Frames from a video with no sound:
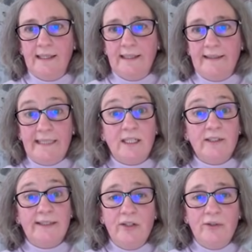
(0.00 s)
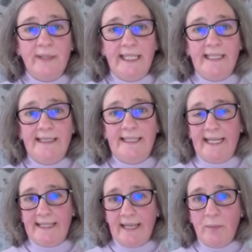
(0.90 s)
Then continuing in the
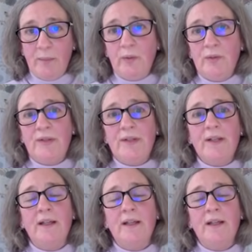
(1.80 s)
examples,